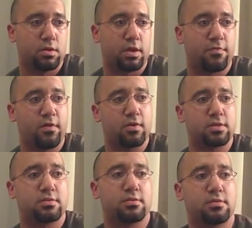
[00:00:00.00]
As far
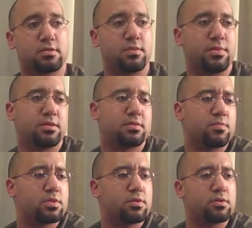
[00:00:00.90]
as something that's
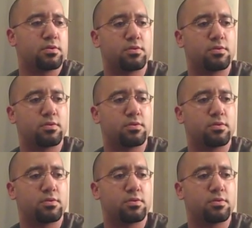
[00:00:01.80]
similar,